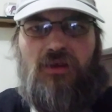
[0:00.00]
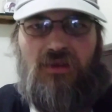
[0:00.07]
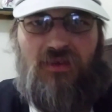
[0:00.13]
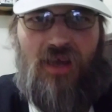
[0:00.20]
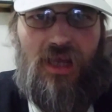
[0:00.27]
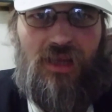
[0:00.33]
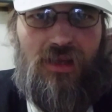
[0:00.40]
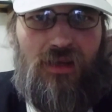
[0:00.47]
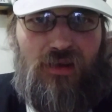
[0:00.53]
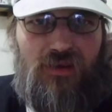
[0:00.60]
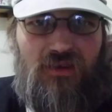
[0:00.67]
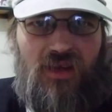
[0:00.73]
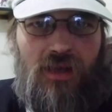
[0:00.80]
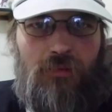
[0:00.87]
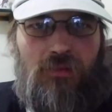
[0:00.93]
to take these
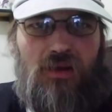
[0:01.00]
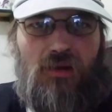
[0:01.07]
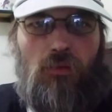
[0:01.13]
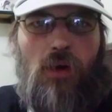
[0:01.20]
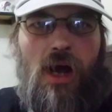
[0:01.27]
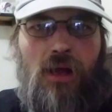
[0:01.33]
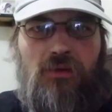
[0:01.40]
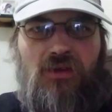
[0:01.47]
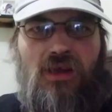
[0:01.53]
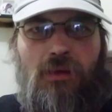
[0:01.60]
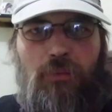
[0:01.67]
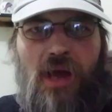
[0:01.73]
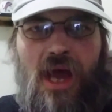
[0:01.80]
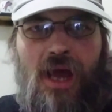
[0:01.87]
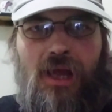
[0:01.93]
teams a while to
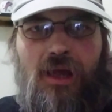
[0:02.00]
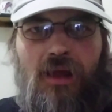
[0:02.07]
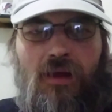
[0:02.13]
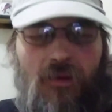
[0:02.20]
get back.